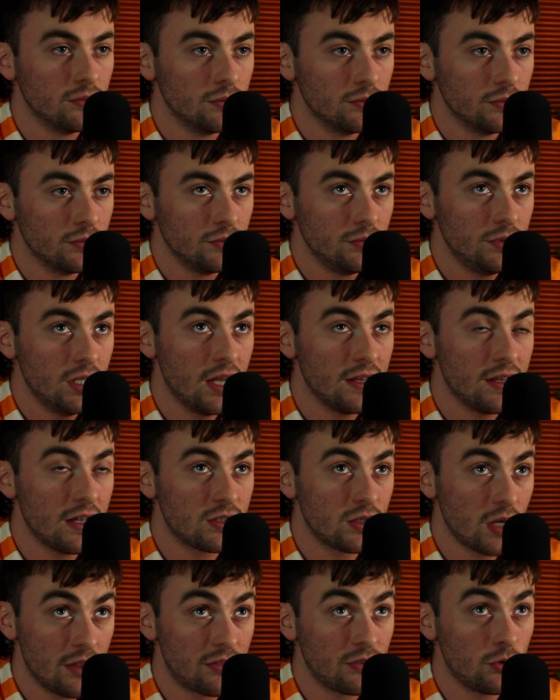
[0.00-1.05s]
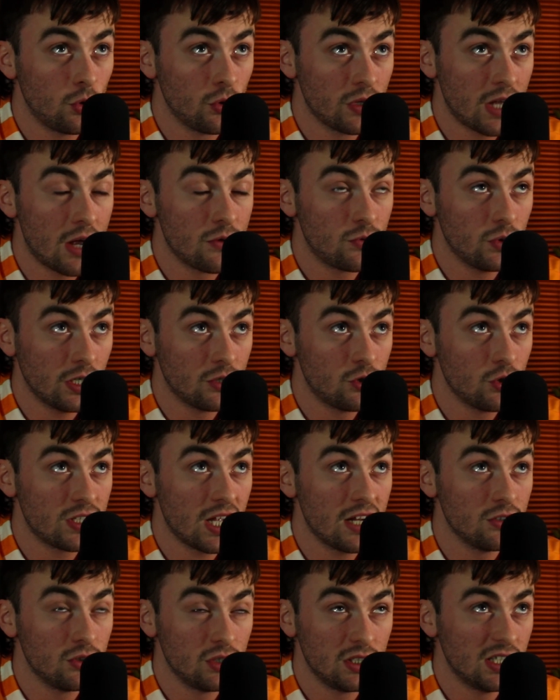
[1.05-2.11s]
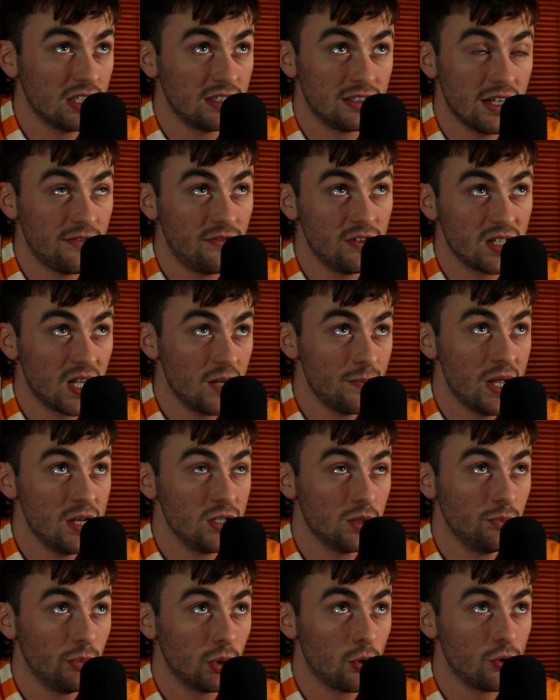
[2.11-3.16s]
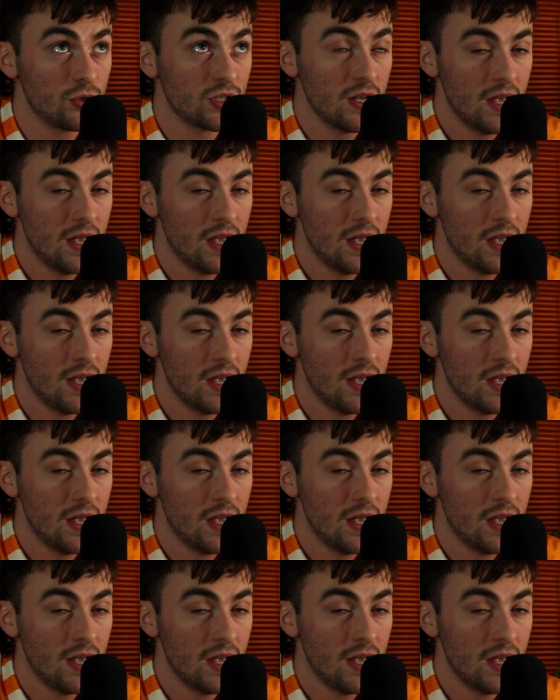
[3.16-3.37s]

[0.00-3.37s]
so I thought I just added a different dimension because